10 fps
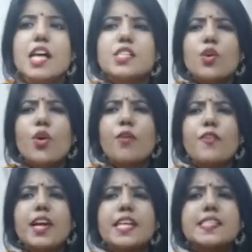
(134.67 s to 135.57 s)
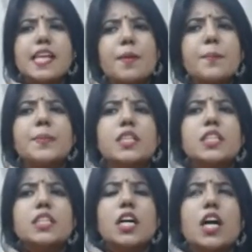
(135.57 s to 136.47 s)
So for
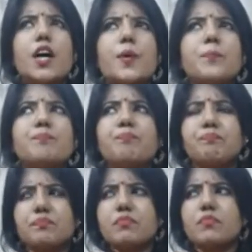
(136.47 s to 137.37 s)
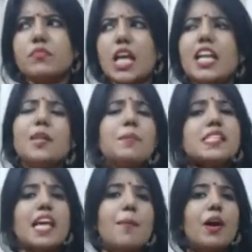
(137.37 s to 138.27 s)
example, let me
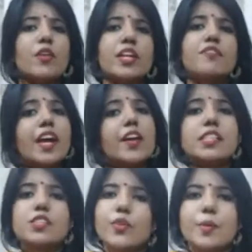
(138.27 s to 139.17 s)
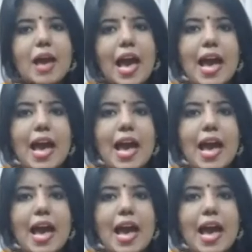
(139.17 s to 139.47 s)
say about a fairness cream